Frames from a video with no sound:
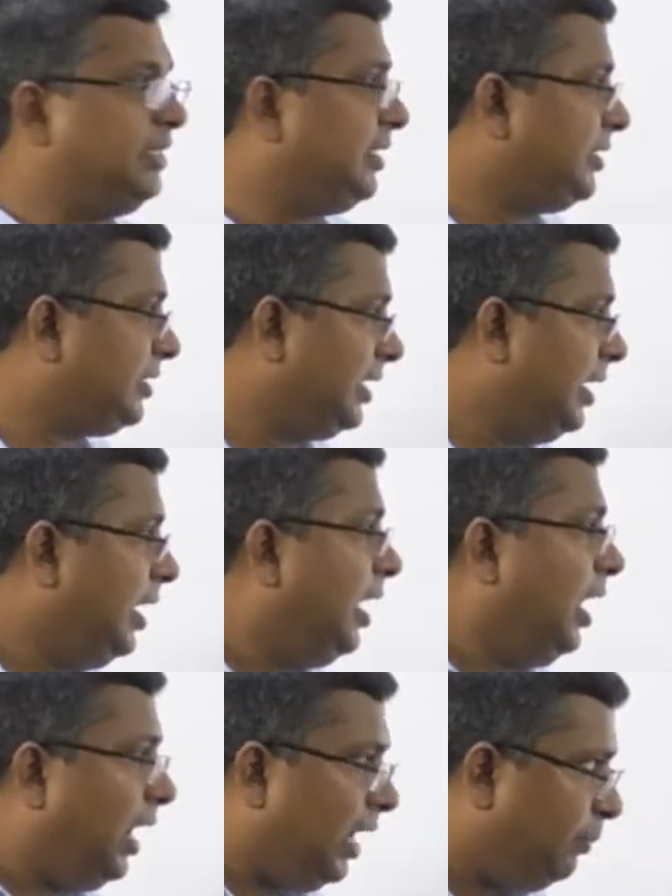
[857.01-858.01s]
This is
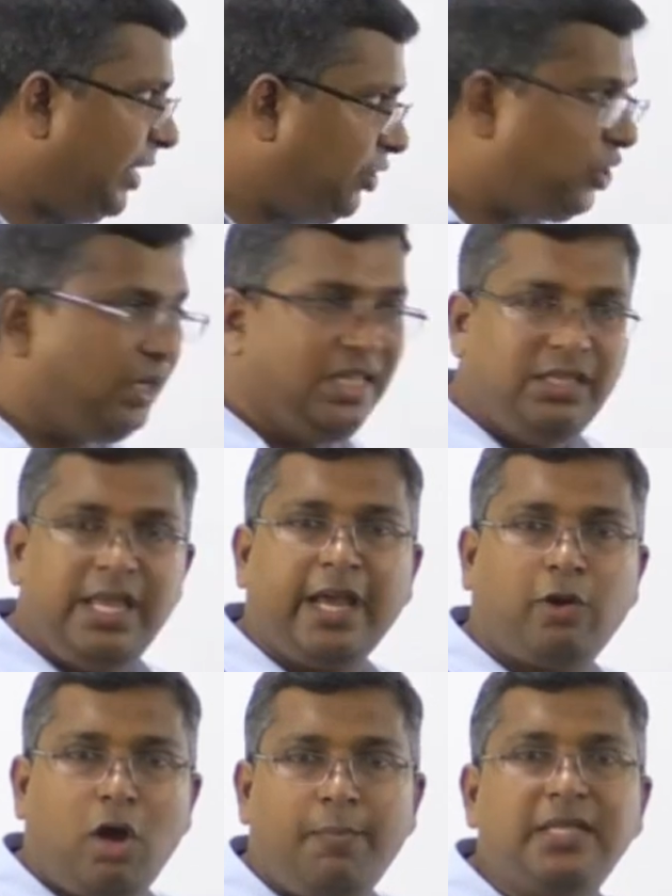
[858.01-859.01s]
Uh, mentioned in the
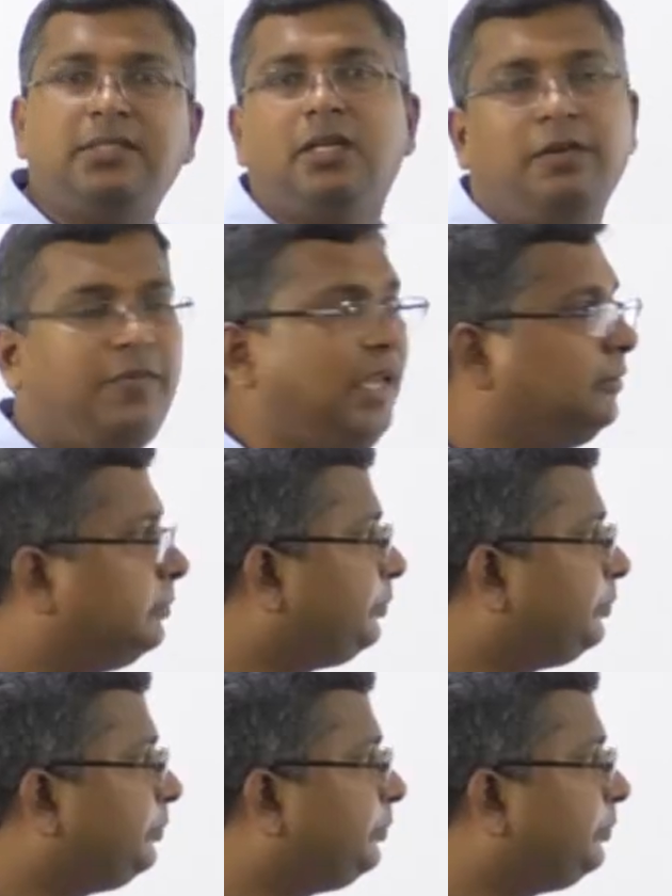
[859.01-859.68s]
economic survey.